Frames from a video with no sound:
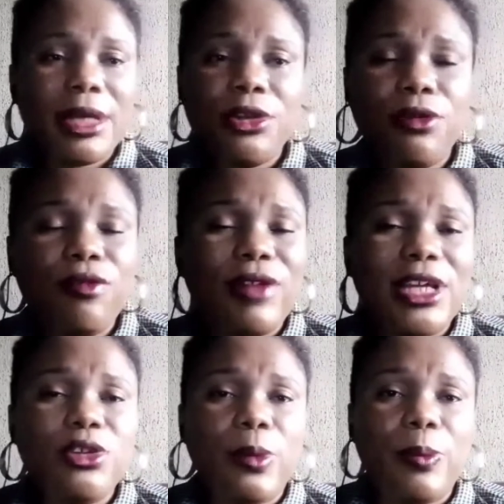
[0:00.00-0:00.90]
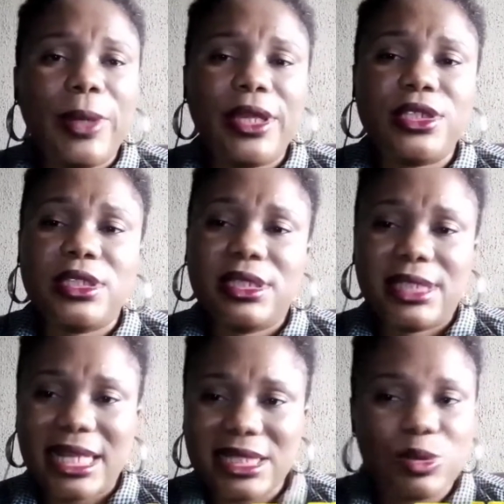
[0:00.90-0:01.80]
and you don't find your page,
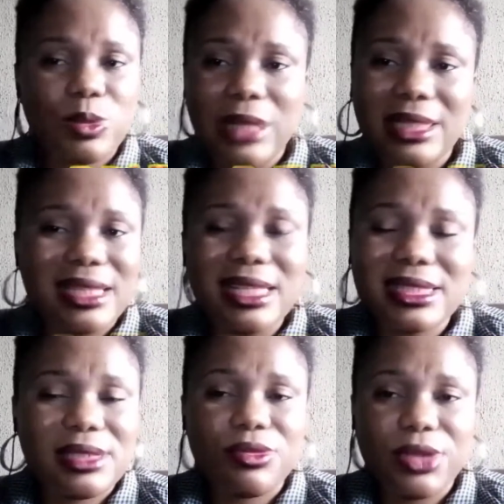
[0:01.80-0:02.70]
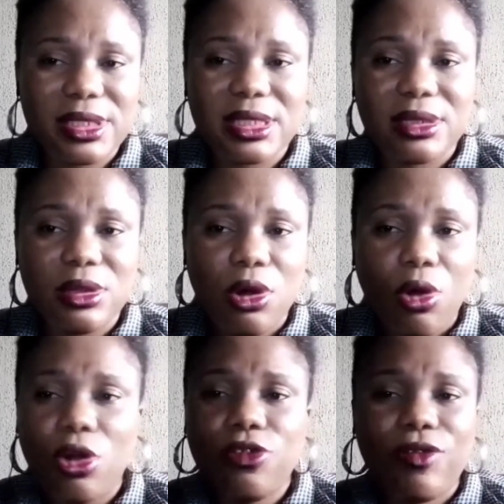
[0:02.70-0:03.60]
that's the reason.
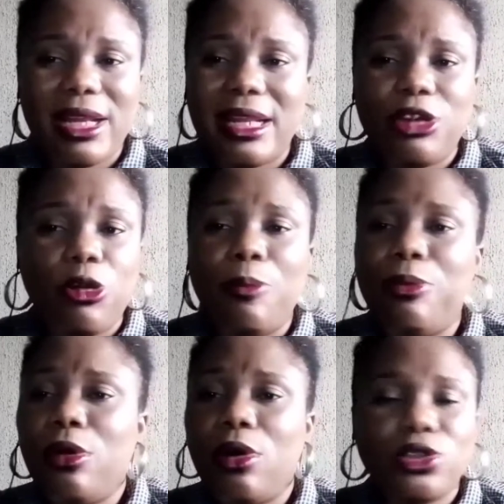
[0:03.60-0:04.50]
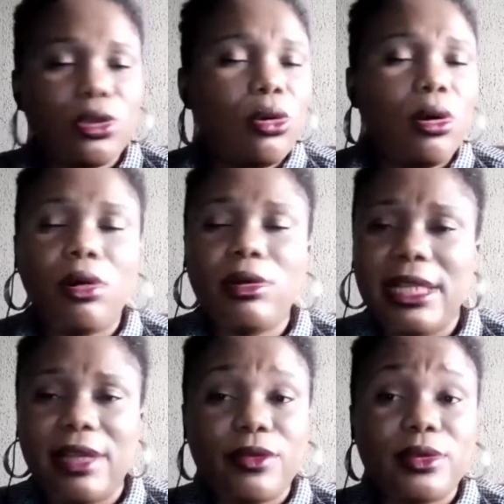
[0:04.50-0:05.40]
Or you find out that you're blocked on all
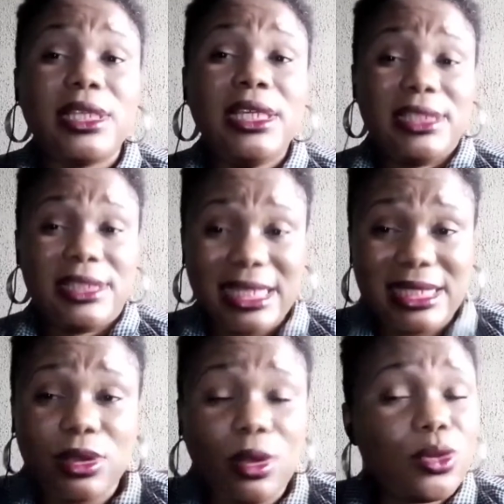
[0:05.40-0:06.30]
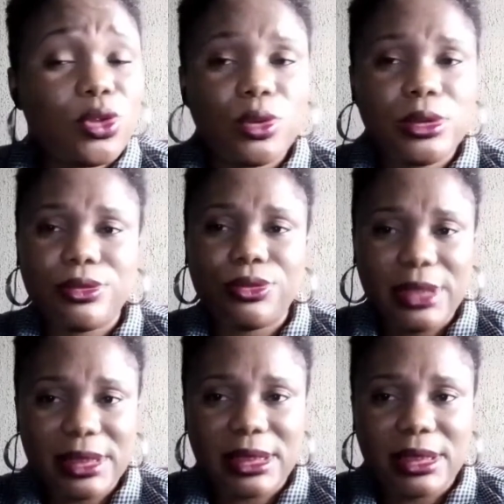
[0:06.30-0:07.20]
levels, that's also the
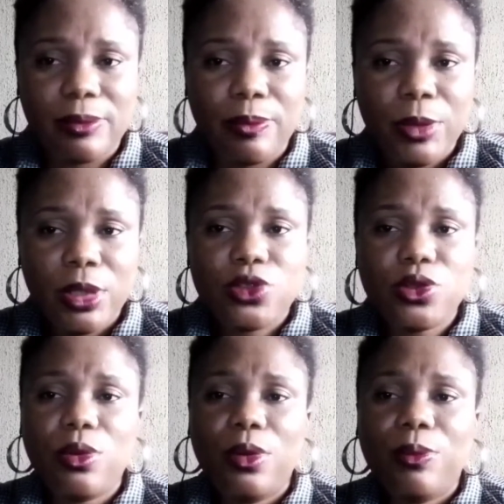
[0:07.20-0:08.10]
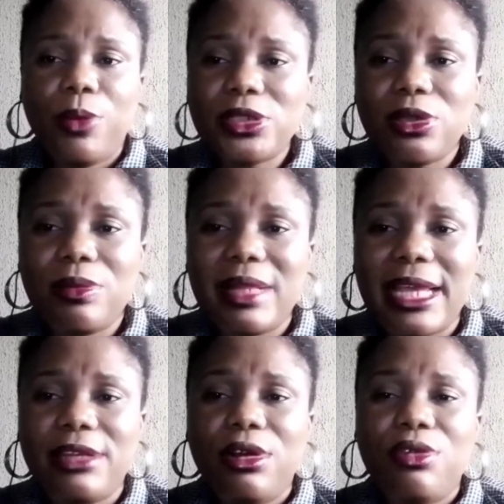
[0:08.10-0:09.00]
reason. So bottom line,